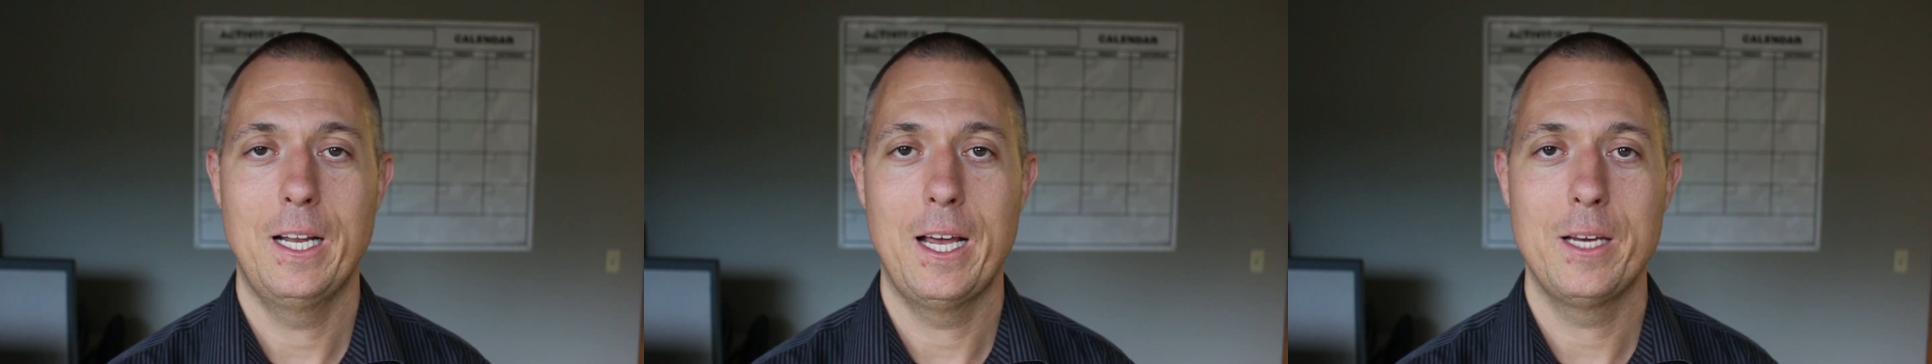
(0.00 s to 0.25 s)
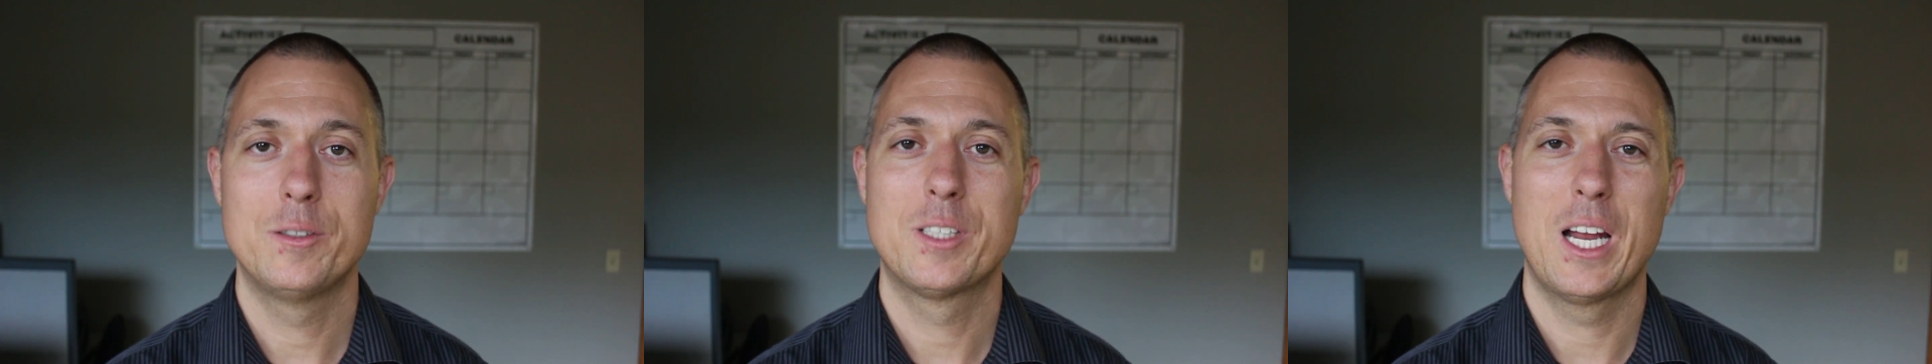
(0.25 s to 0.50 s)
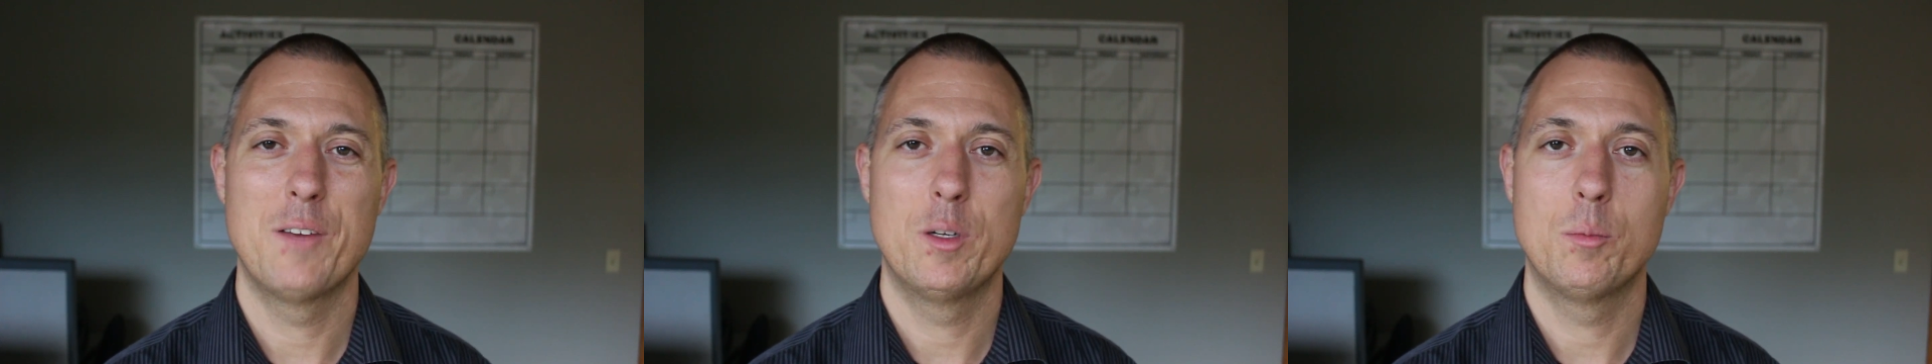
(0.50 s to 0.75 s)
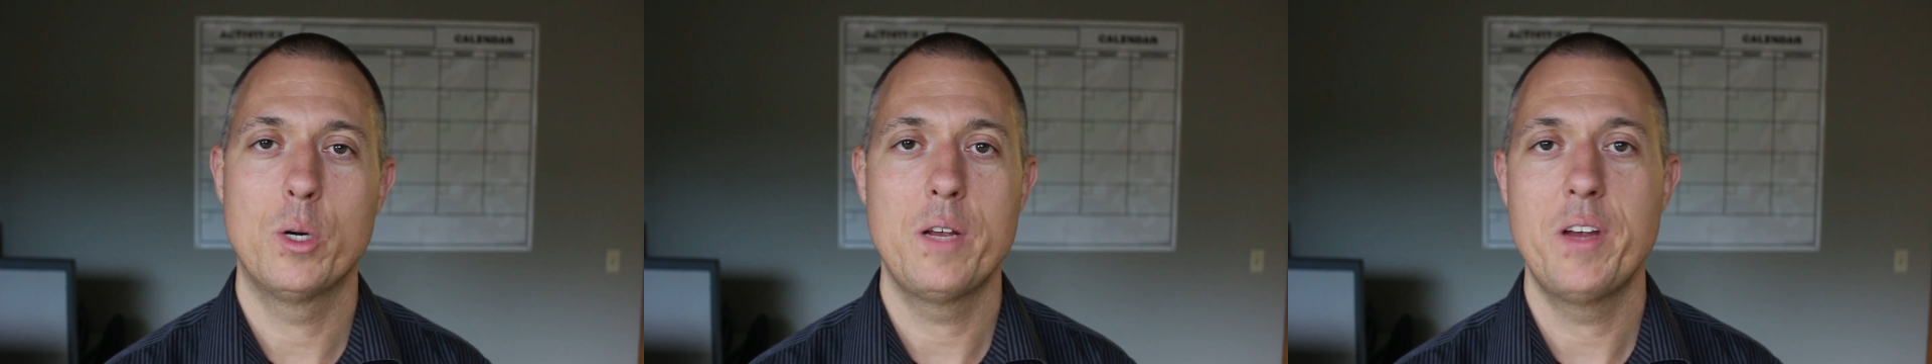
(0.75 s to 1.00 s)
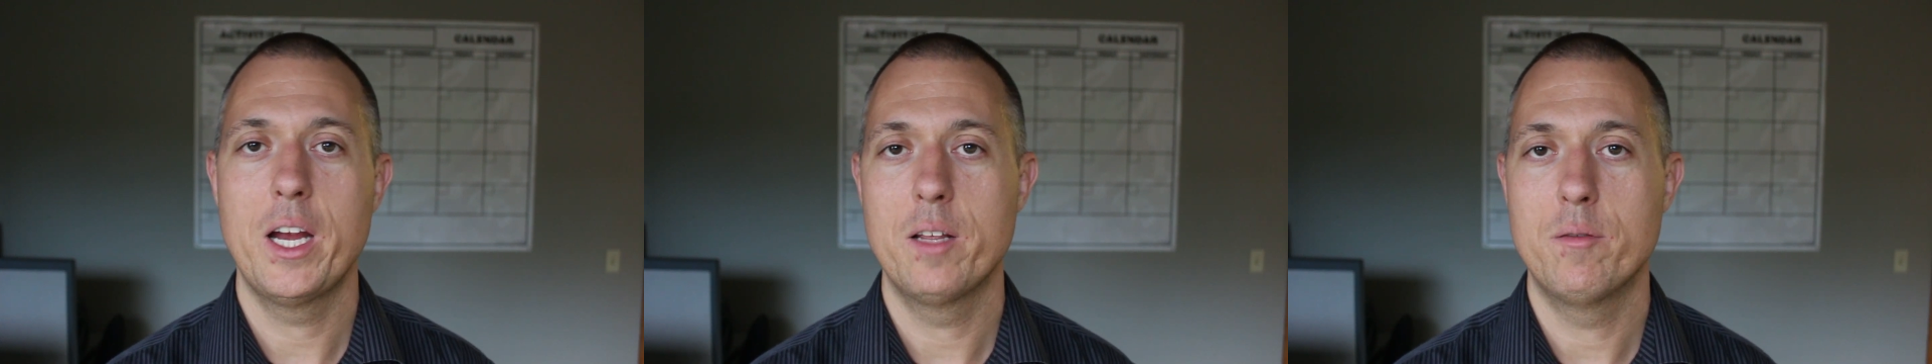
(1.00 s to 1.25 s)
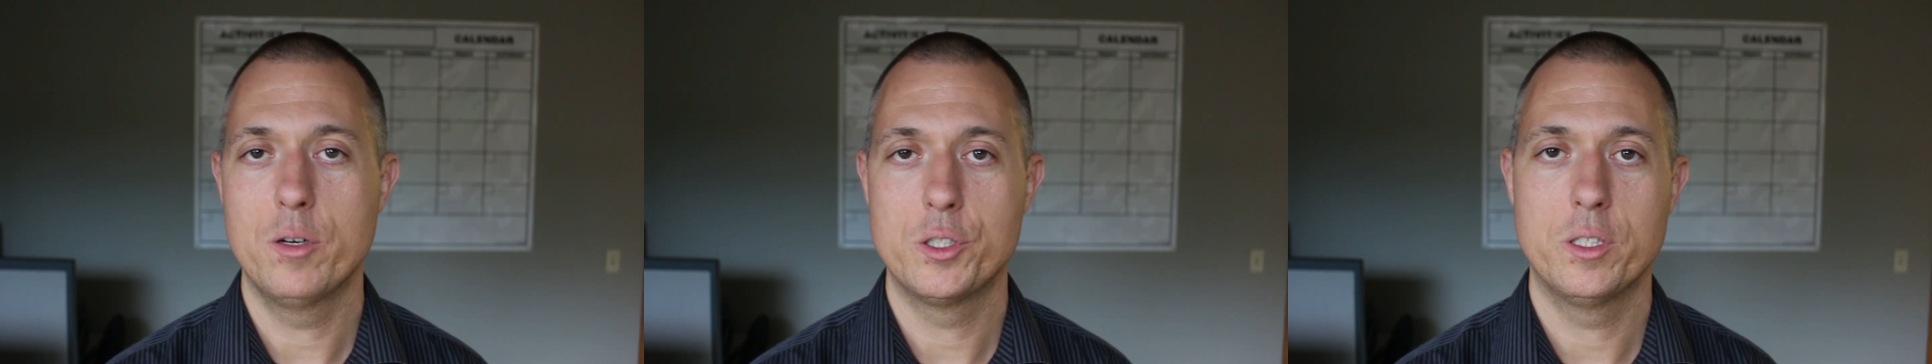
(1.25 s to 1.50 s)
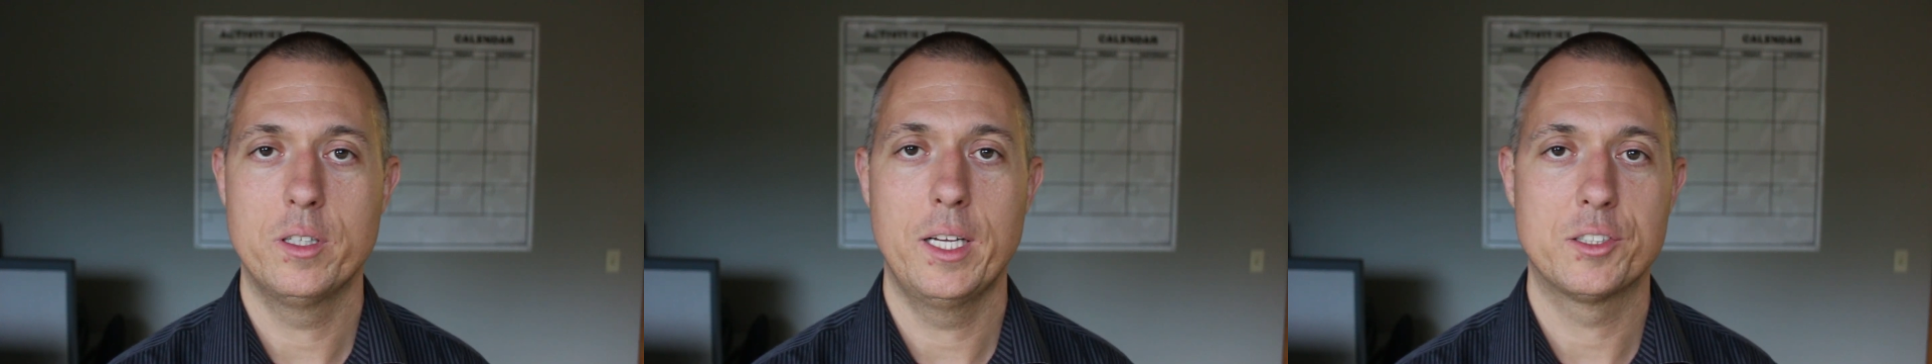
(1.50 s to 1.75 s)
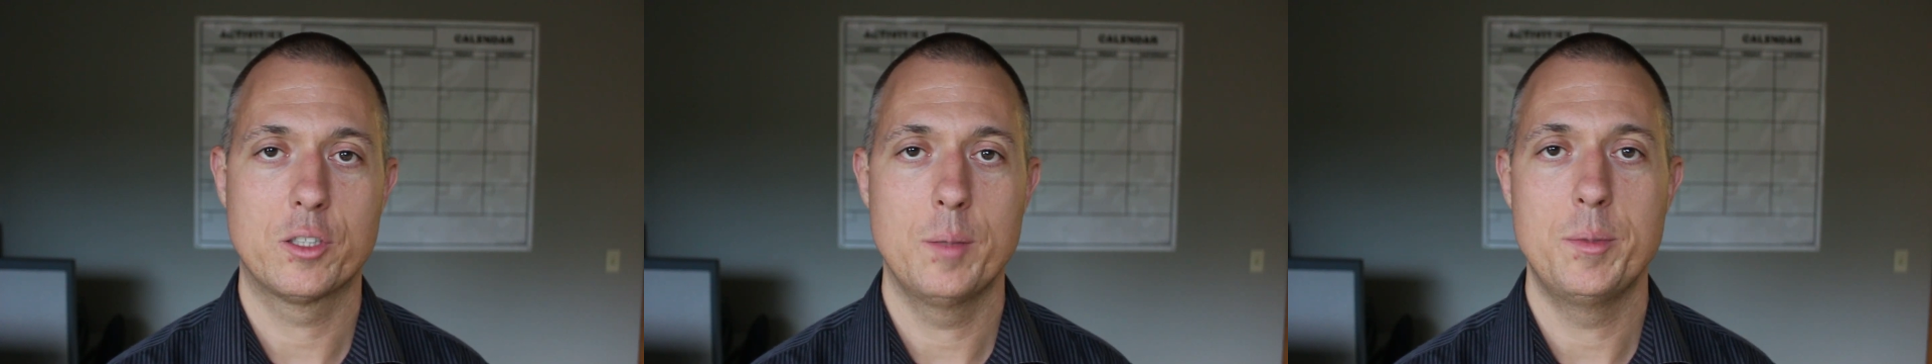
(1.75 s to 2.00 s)
I used kind of an abbreviated version of that
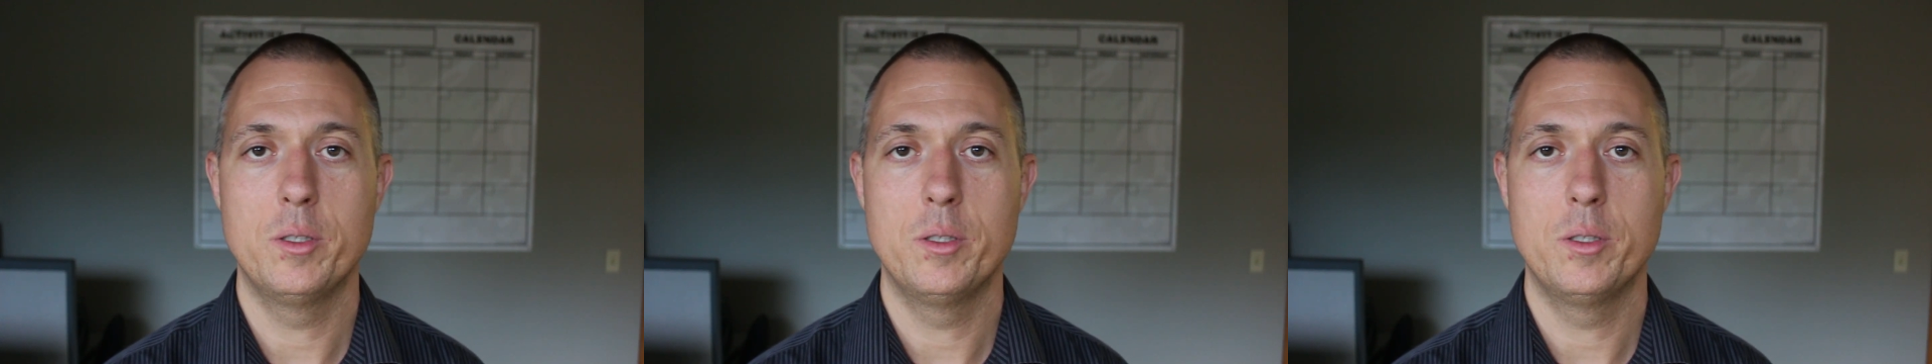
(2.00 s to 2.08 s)
script.